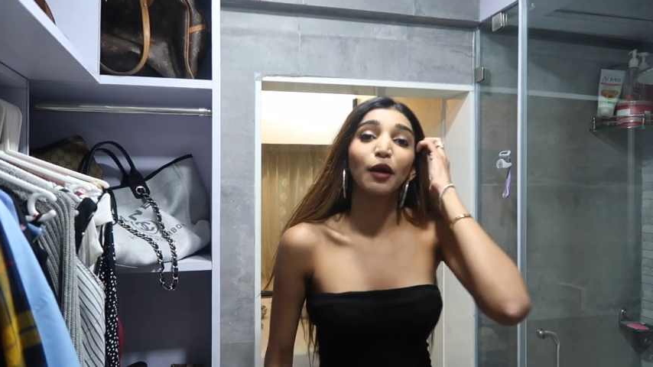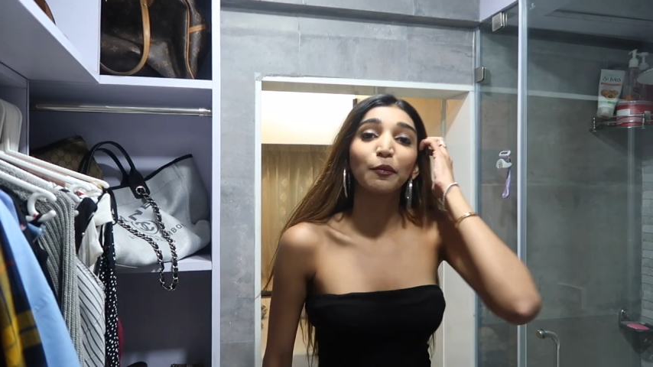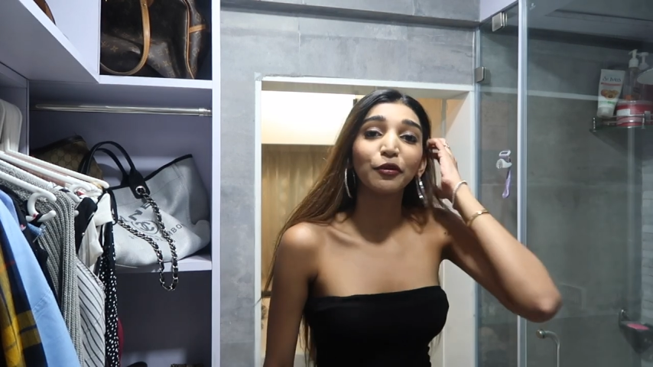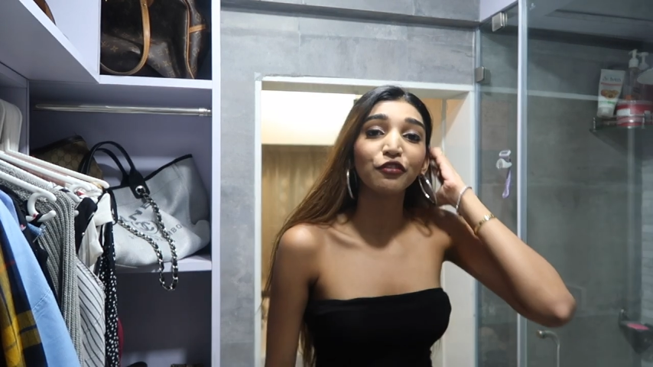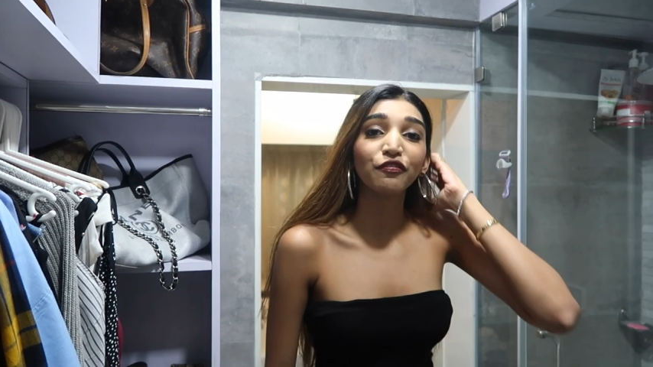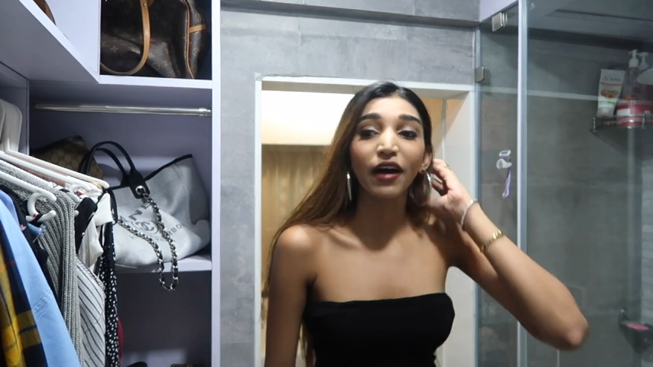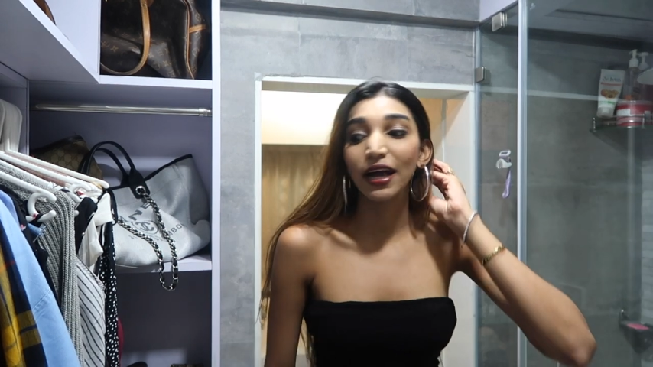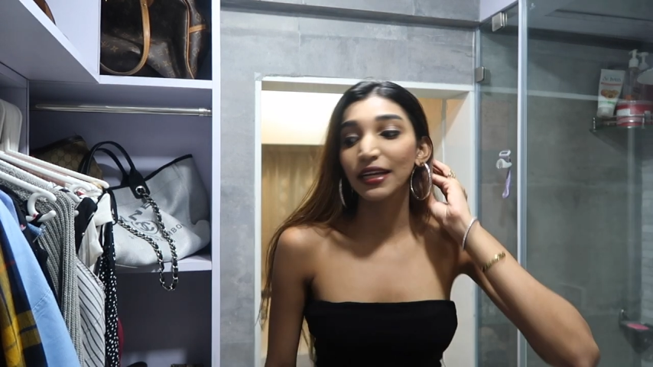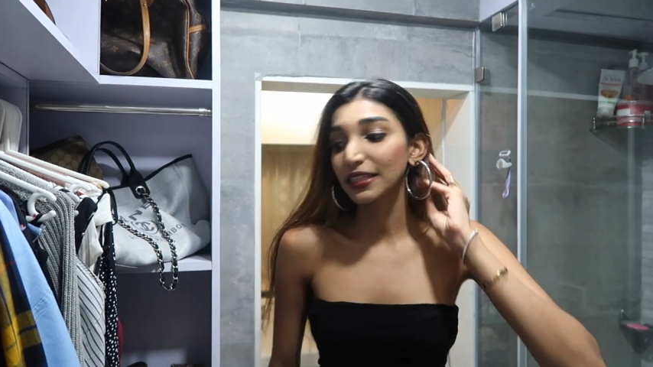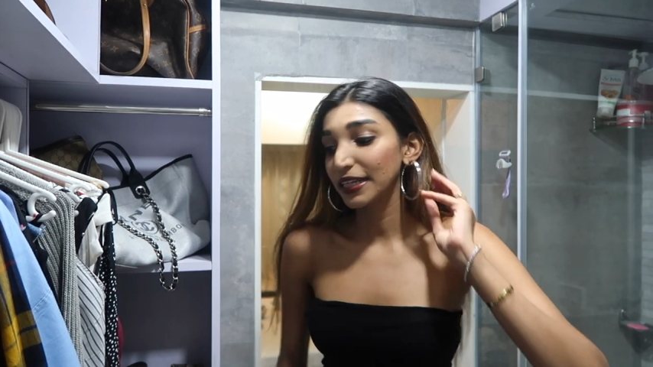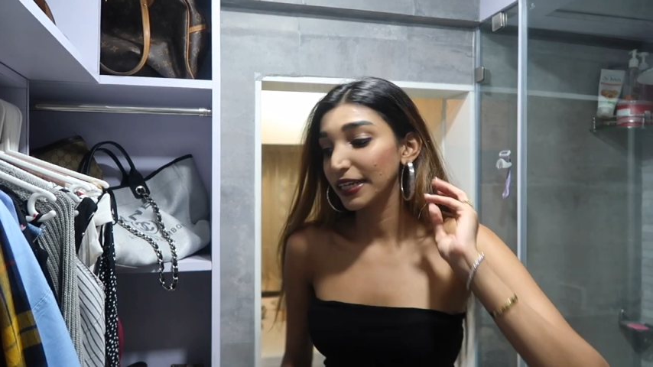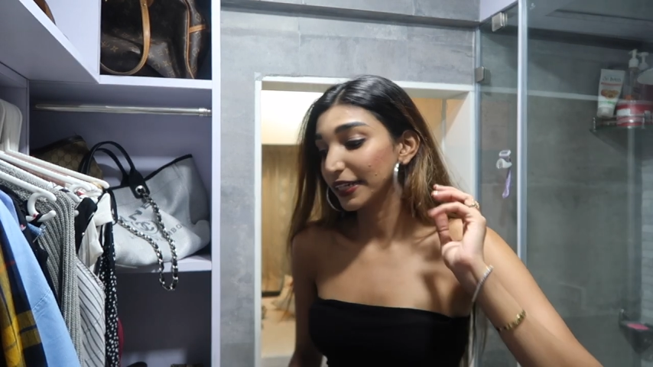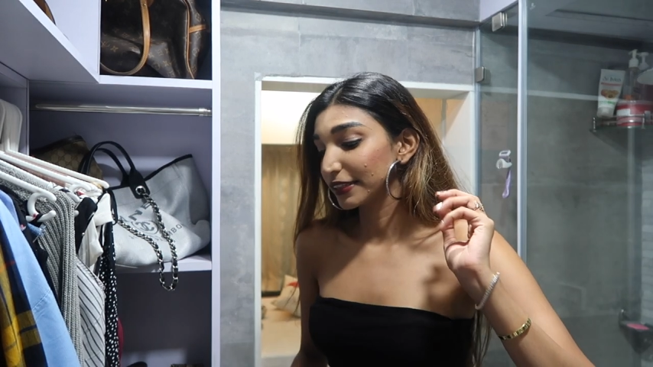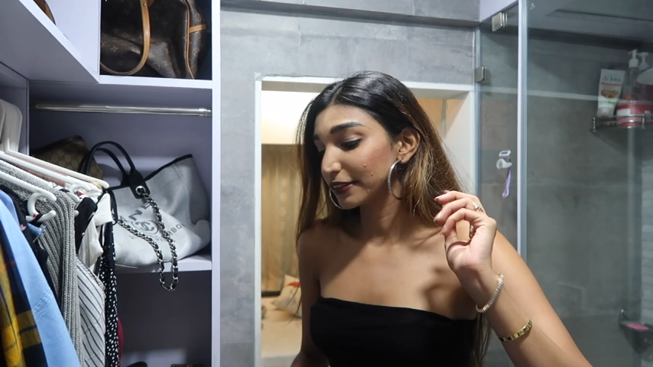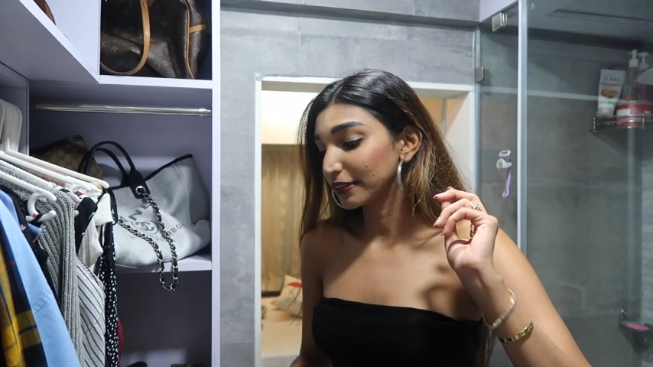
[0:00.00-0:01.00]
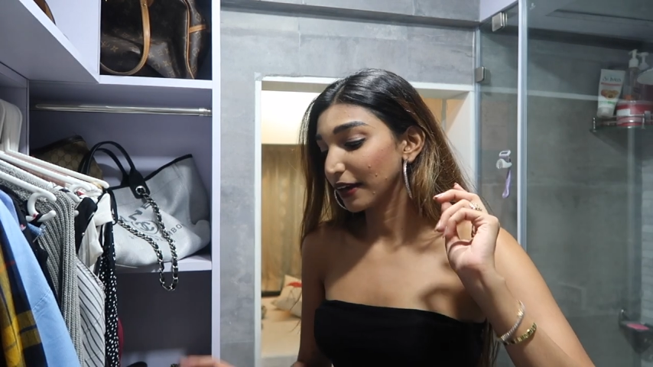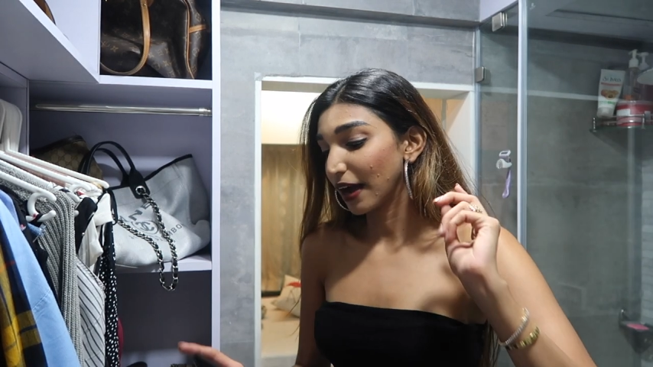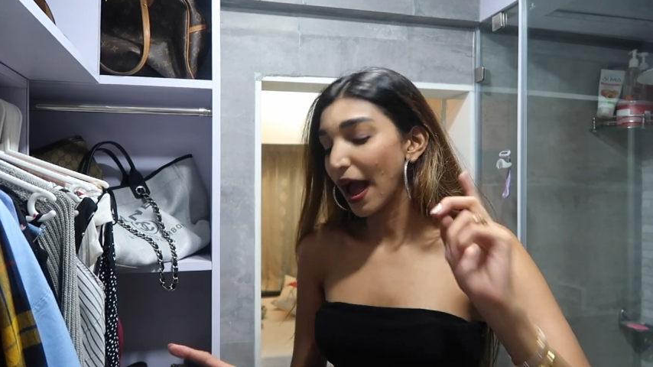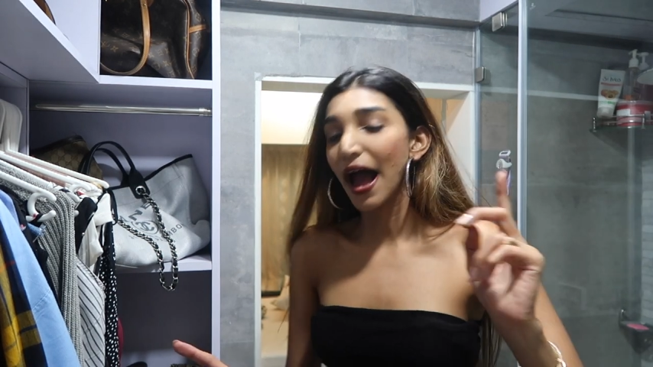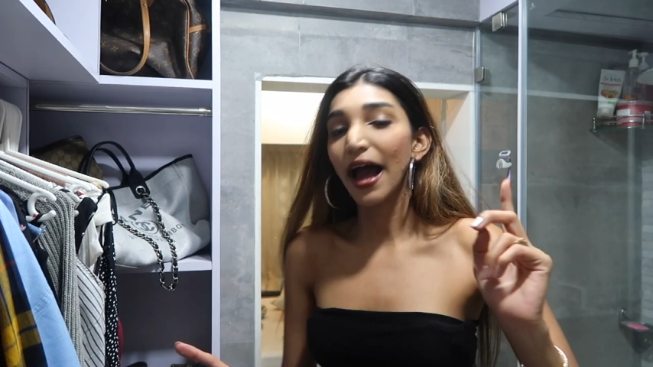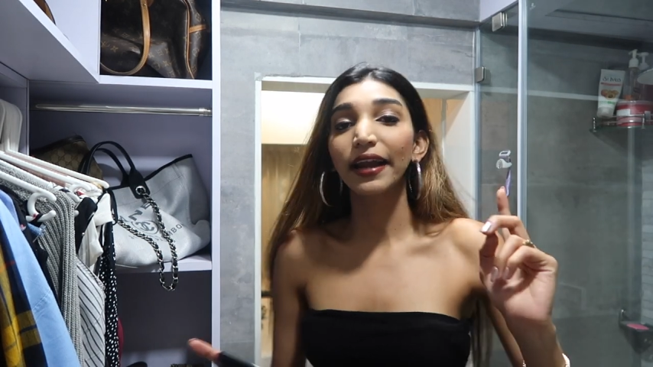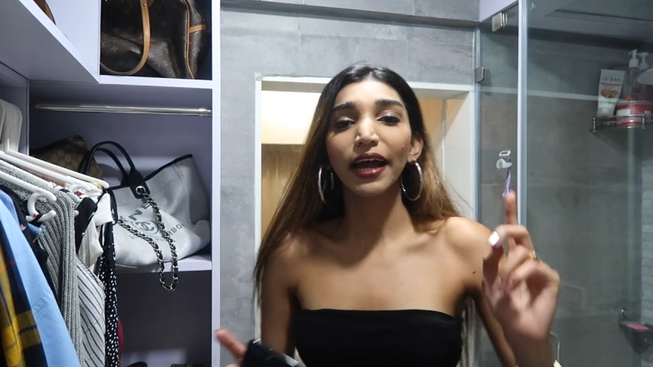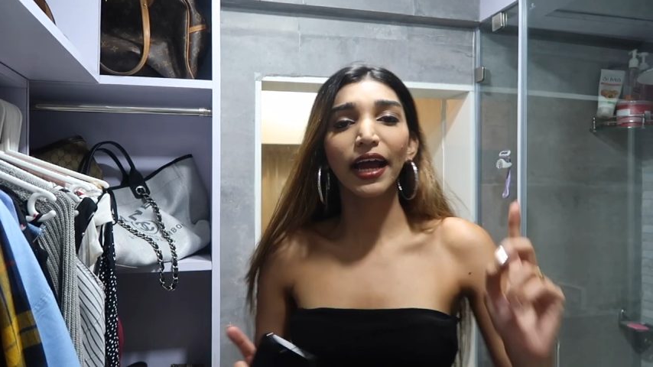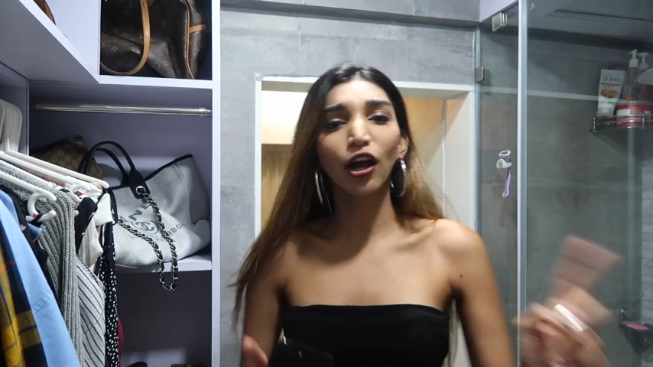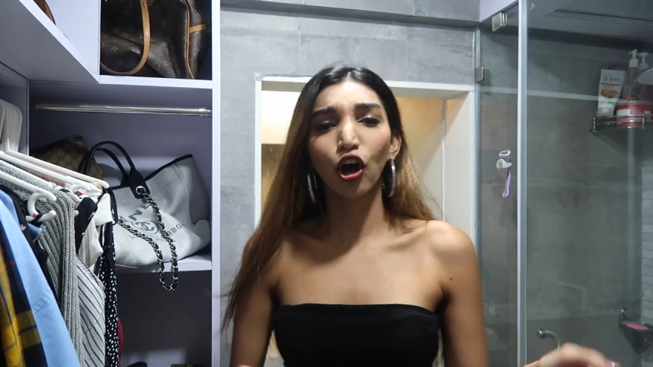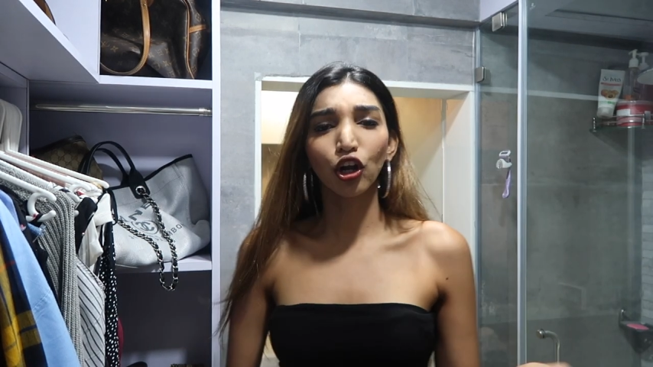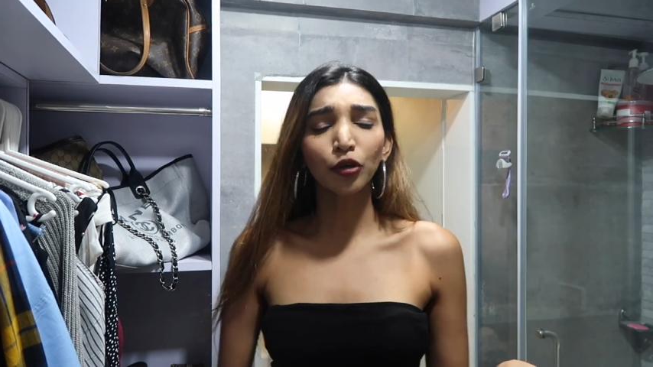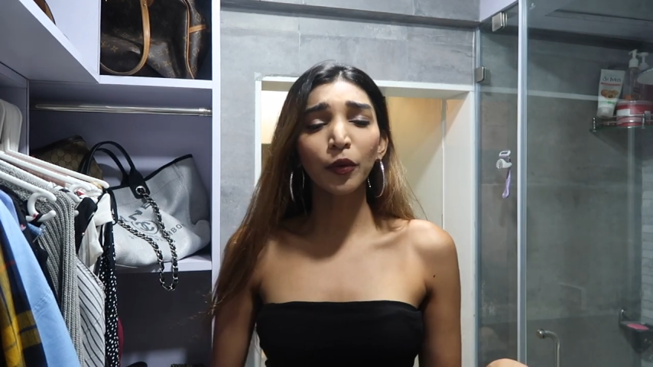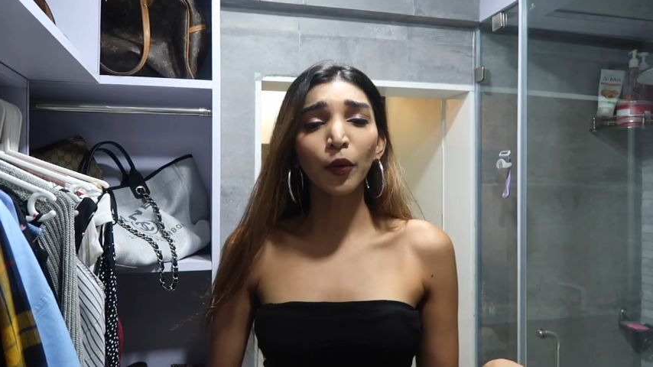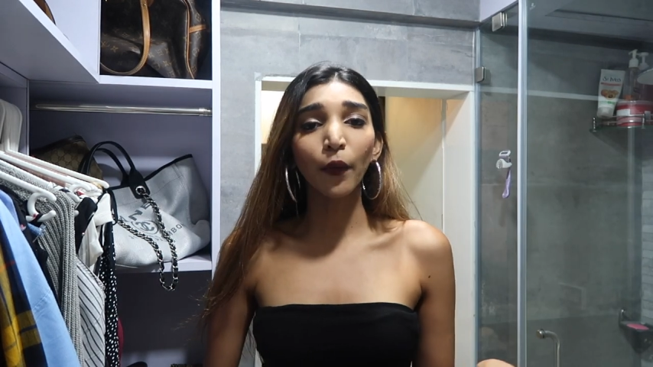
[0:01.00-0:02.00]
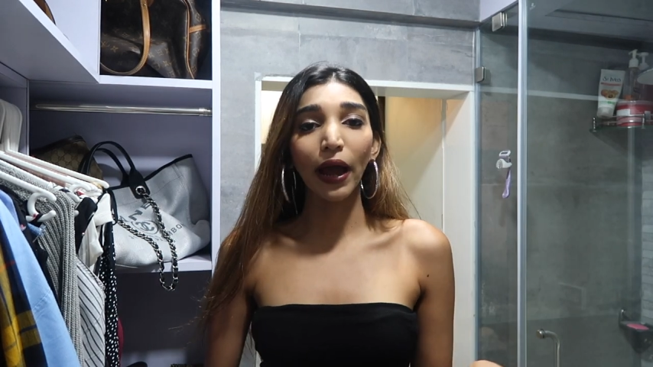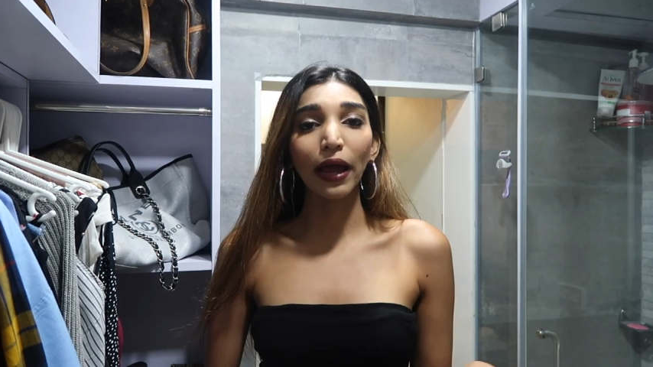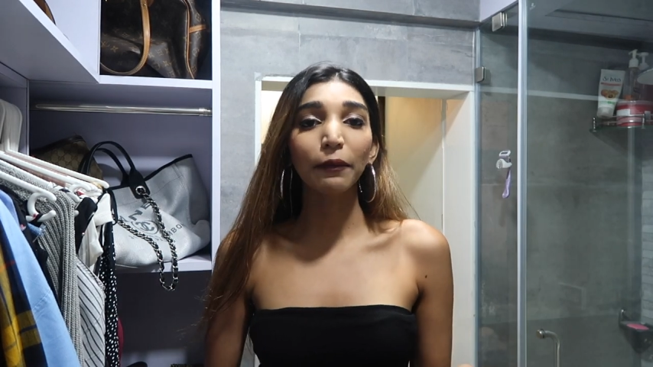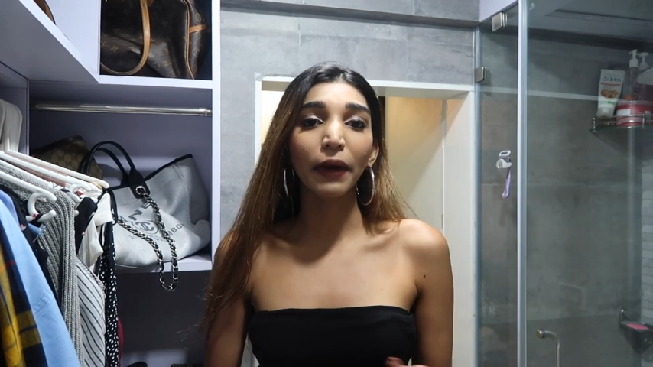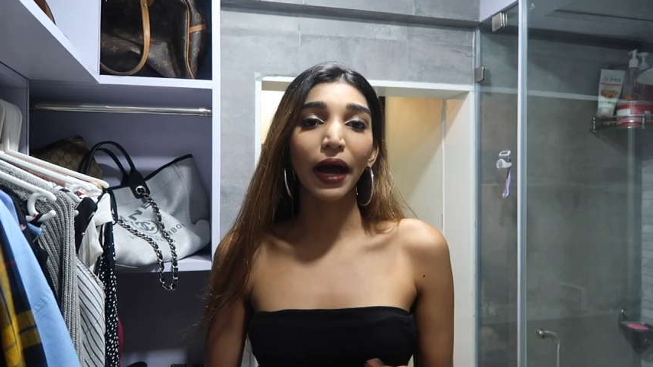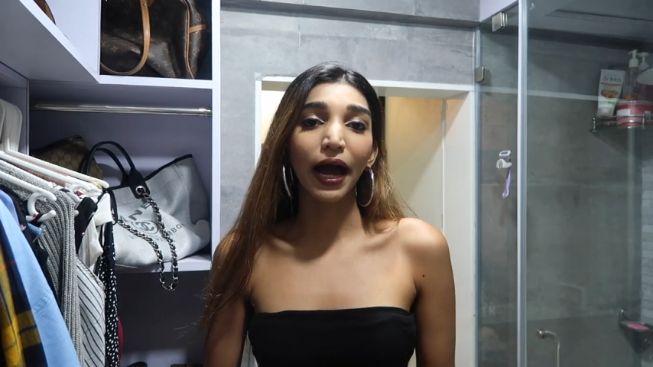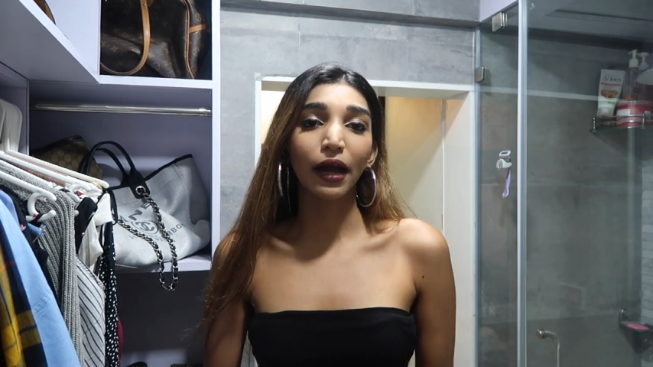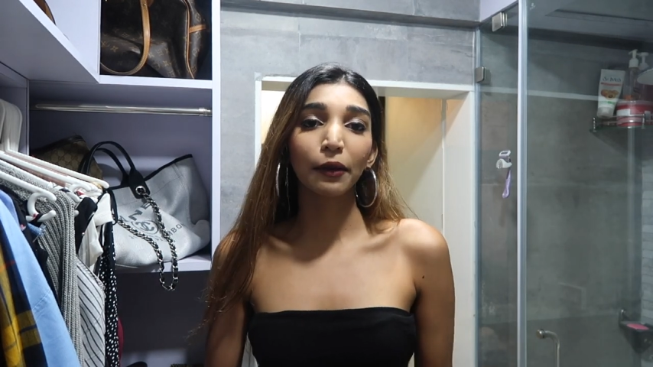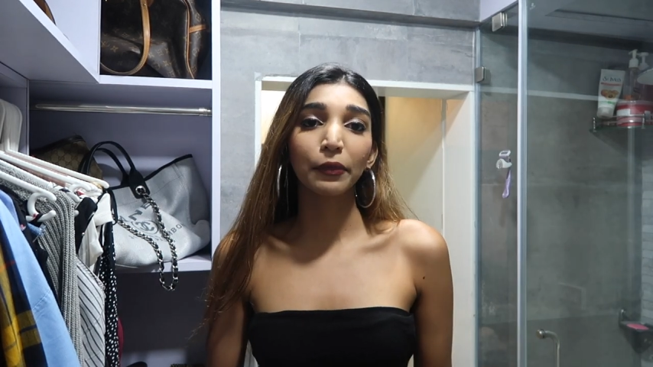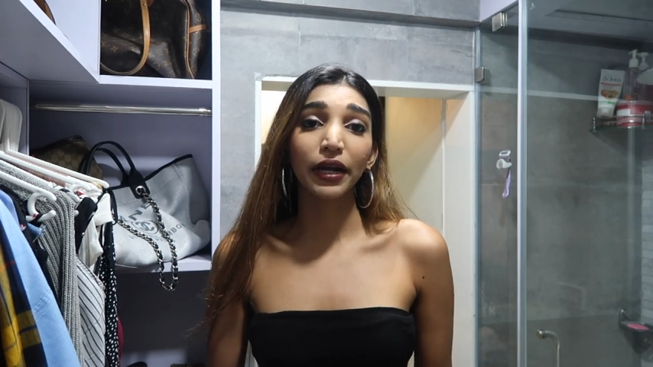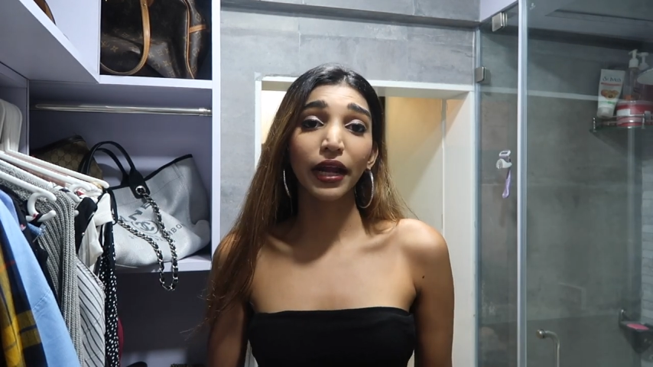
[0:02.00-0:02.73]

a couple of hours later and I got him a while back,